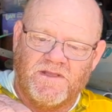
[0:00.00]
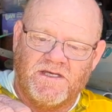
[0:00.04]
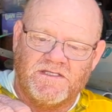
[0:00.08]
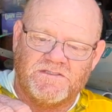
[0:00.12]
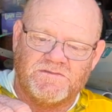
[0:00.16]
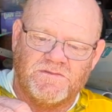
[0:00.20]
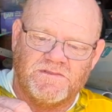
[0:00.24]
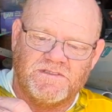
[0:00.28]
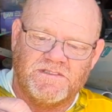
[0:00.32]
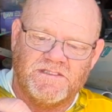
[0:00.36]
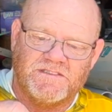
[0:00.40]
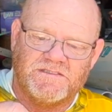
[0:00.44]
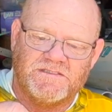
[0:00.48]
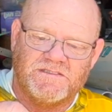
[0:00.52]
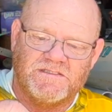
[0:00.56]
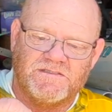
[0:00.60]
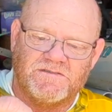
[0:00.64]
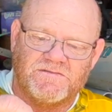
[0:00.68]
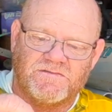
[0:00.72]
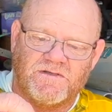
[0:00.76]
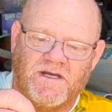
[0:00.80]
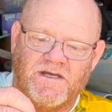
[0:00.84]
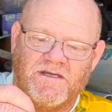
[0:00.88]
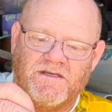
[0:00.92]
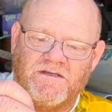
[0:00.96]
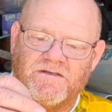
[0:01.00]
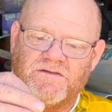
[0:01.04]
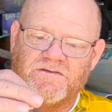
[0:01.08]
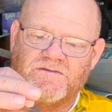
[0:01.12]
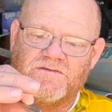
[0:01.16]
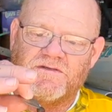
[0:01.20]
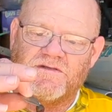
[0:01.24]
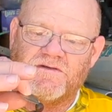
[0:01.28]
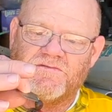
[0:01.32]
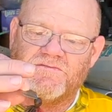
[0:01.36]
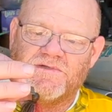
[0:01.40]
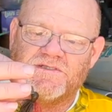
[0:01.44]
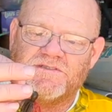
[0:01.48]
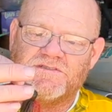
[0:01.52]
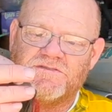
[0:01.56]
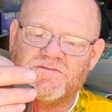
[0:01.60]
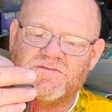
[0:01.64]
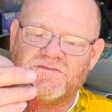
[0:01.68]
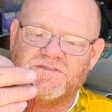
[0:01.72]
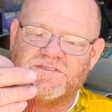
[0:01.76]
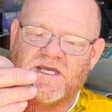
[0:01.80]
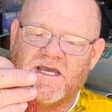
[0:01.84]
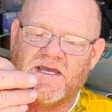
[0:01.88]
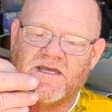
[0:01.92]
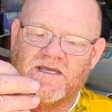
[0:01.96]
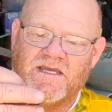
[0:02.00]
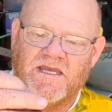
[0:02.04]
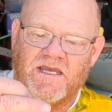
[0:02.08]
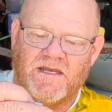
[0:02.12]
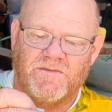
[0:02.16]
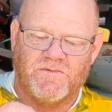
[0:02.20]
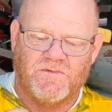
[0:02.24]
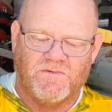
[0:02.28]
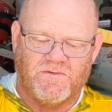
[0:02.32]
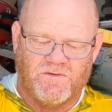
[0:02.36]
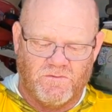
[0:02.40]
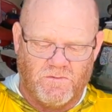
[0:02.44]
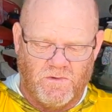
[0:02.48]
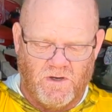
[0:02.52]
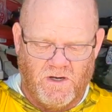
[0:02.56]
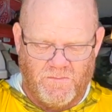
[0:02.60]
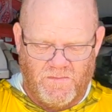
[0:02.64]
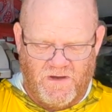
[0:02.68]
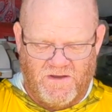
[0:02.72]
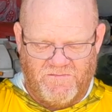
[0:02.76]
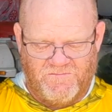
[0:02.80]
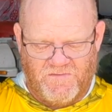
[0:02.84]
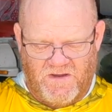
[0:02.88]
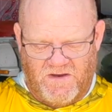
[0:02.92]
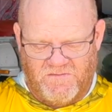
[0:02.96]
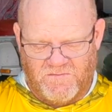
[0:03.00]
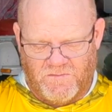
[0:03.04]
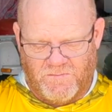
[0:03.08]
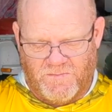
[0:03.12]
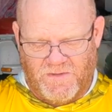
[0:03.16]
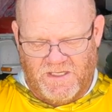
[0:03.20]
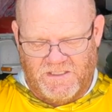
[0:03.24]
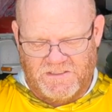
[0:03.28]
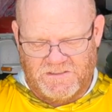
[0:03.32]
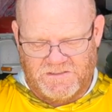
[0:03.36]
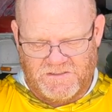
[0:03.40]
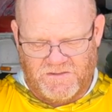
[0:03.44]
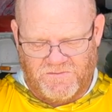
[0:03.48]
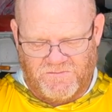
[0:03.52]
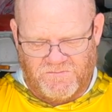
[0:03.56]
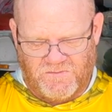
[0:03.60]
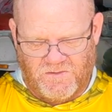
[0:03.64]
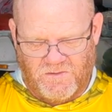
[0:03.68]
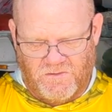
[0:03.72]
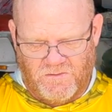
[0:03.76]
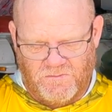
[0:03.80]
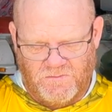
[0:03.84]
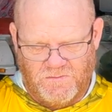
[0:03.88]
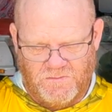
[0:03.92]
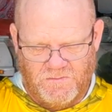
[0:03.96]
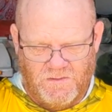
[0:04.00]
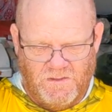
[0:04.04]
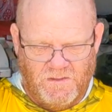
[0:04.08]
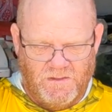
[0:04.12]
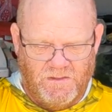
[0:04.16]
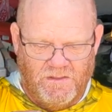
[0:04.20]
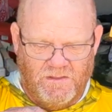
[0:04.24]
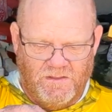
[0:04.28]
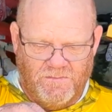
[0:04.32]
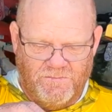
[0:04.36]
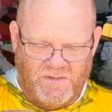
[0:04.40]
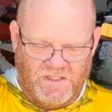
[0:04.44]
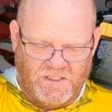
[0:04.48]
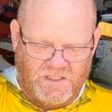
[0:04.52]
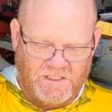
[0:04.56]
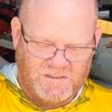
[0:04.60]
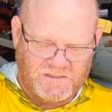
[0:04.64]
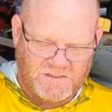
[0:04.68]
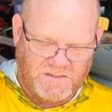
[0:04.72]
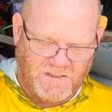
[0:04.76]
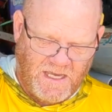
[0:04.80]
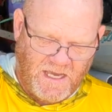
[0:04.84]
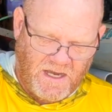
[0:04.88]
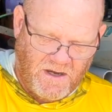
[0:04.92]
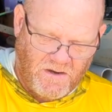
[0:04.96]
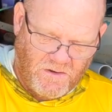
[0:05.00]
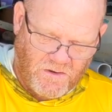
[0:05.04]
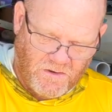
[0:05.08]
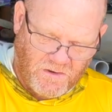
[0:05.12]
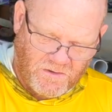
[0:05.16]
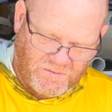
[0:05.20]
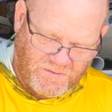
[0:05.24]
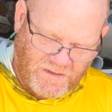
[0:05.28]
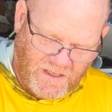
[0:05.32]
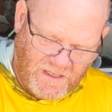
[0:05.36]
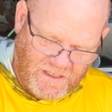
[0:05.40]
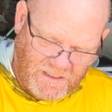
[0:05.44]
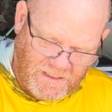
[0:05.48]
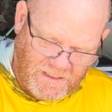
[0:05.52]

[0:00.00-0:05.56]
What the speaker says: That's what this is right here, the original jackhammer. They're one of my favorite baits to throw because of how hard they